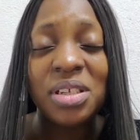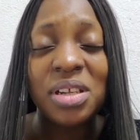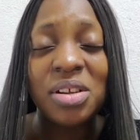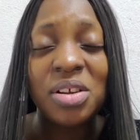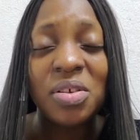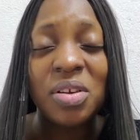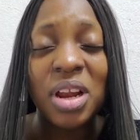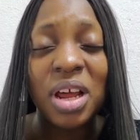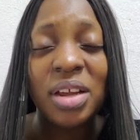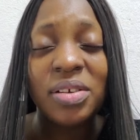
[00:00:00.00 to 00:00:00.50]

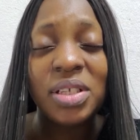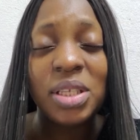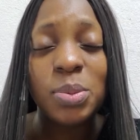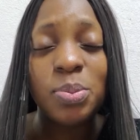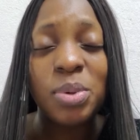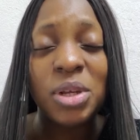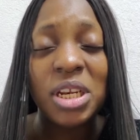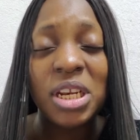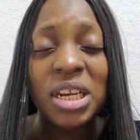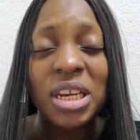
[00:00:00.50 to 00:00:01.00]
in your life
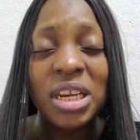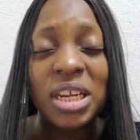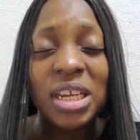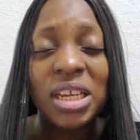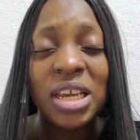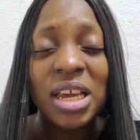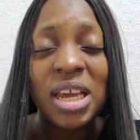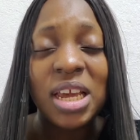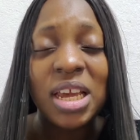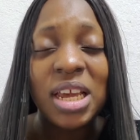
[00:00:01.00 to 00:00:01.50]

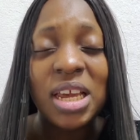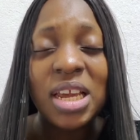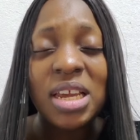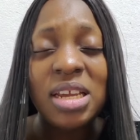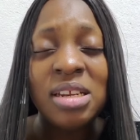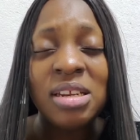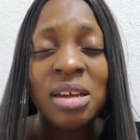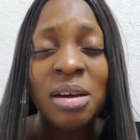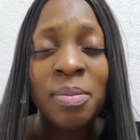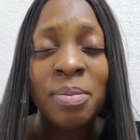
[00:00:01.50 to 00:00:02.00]
speedily,
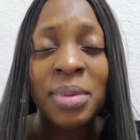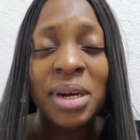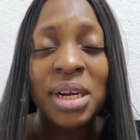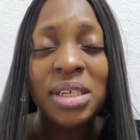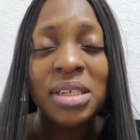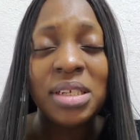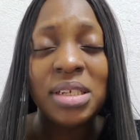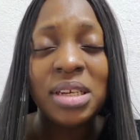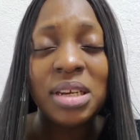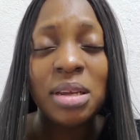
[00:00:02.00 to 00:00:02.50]
in the
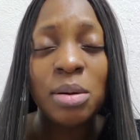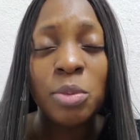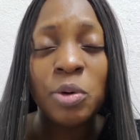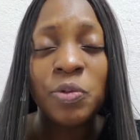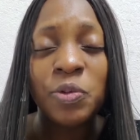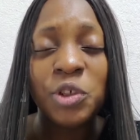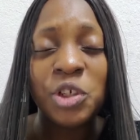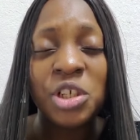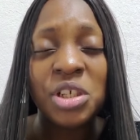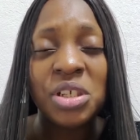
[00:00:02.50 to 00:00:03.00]
mighty name
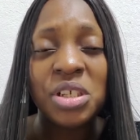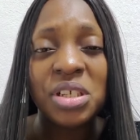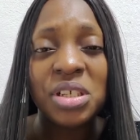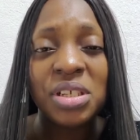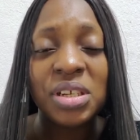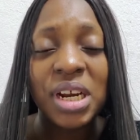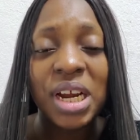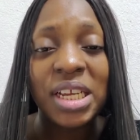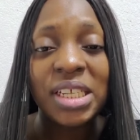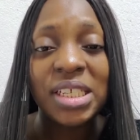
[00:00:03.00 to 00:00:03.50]
of
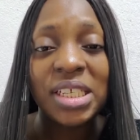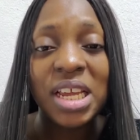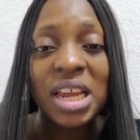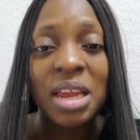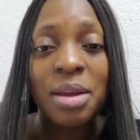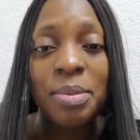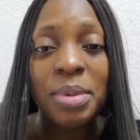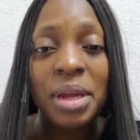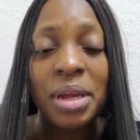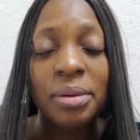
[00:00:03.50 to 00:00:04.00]
Jesus Christ.
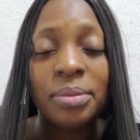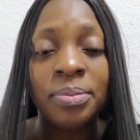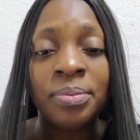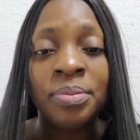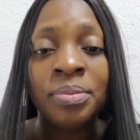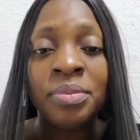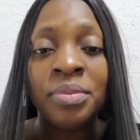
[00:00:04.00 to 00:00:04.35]
Amen.